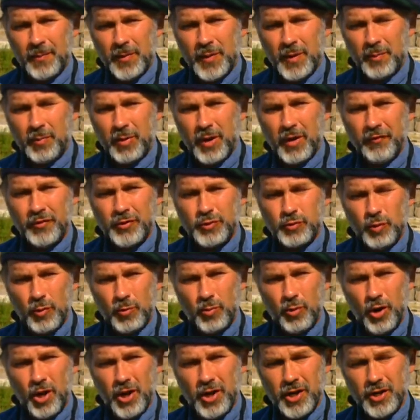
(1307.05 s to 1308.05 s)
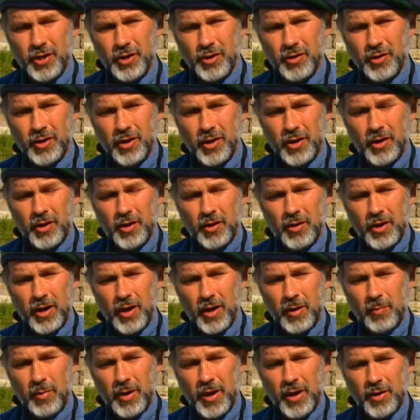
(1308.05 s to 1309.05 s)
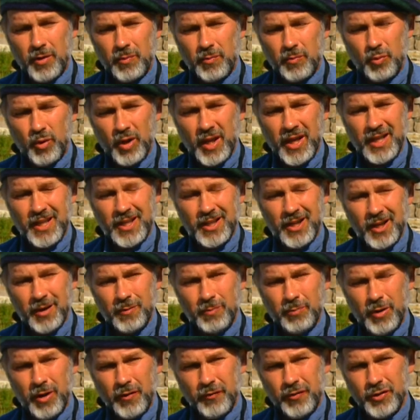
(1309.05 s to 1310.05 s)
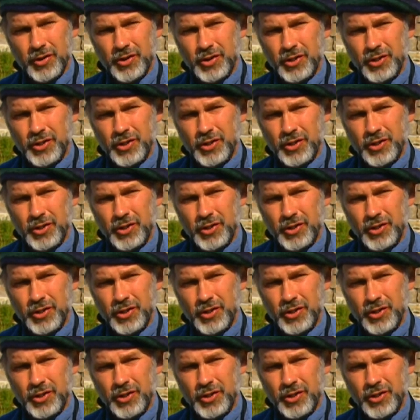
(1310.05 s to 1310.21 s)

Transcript: The puffins were brought here by bringing young puffin